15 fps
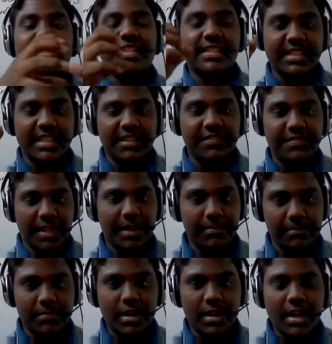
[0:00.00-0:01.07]
receive
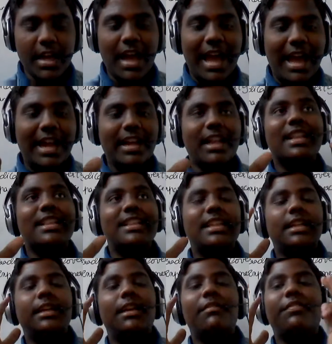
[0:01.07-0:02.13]
them, and
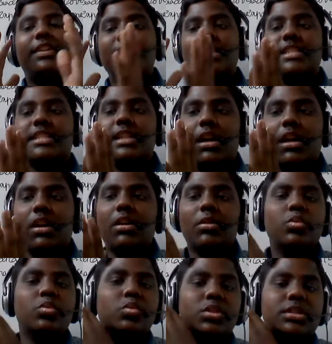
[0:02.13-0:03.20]
the finished
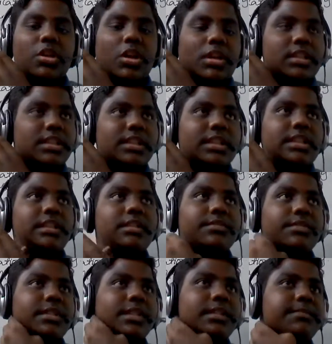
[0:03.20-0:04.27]
goods or
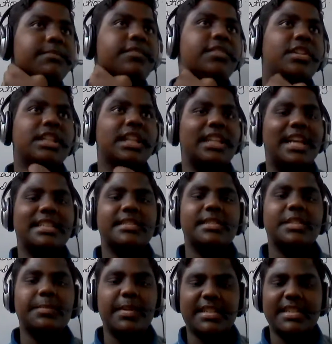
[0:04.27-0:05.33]
the
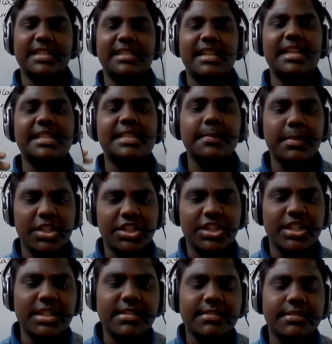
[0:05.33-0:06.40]
fertilizers, pesticides,
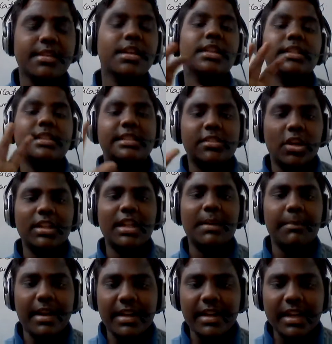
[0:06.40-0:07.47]
machines, these all
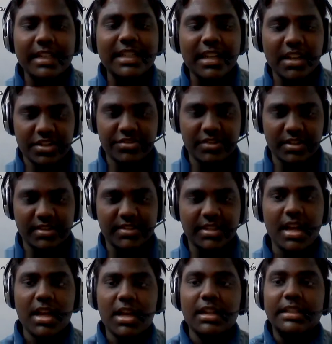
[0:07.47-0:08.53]
are made in an
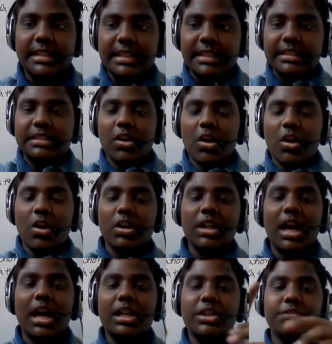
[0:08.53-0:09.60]
industries. These all
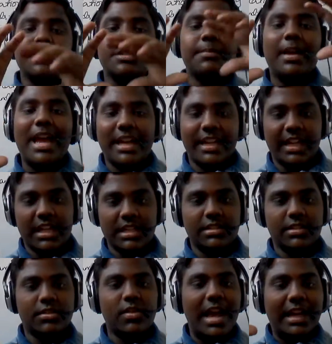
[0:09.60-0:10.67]
are used by
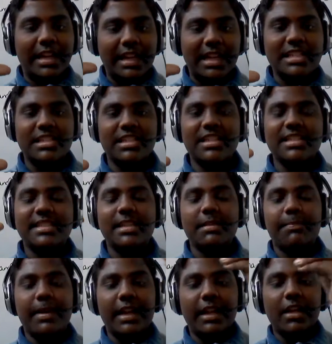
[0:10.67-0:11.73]
agriculture. So agriculture is
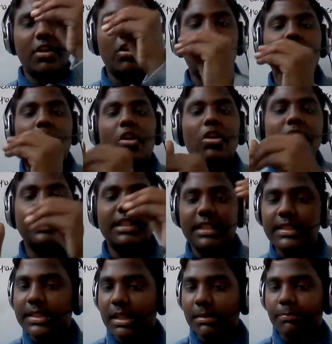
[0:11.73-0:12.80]
depending on all
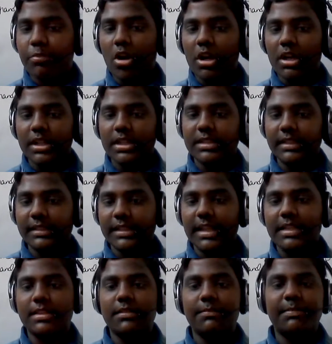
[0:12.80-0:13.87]
these products such
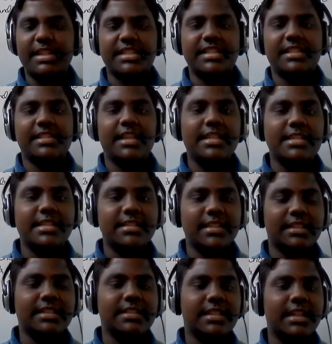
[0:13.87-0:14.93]
as pesticides,
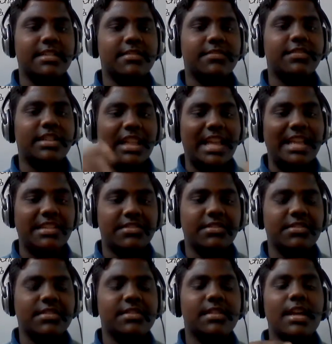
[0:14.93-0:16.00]
insecticides,
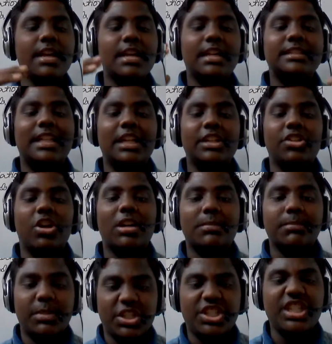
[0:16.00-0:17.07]
fertilizers, then
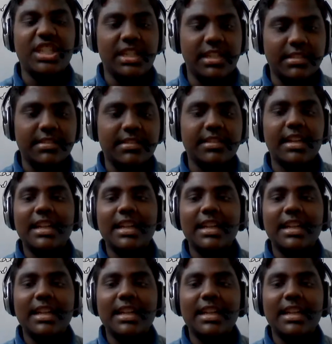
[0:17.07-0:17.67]
your machines.